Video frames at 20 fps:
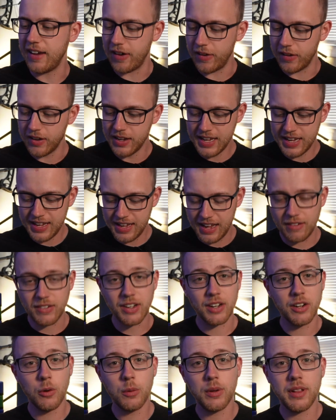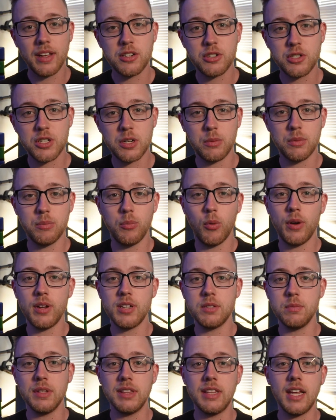Now, I've got no relationship with
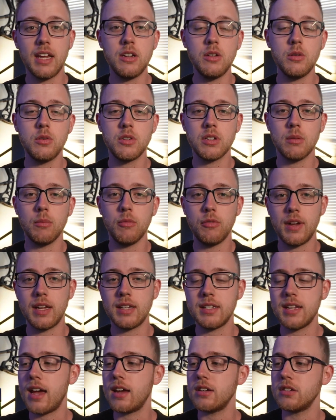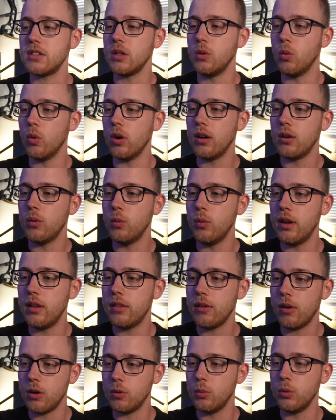Boyd's, but they do some fantastic work
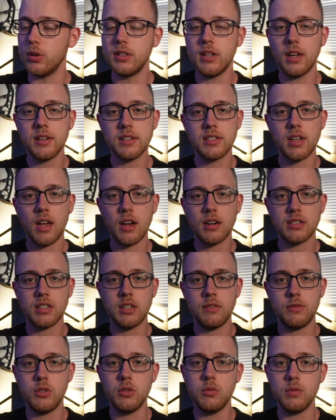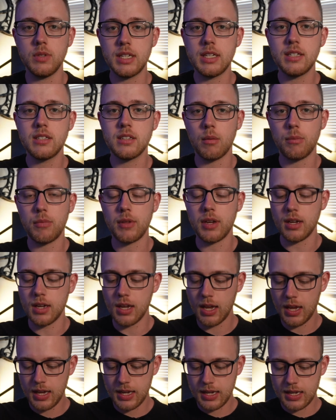with hardwood gun stocks. If you need
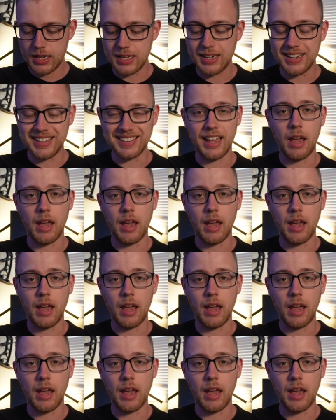something in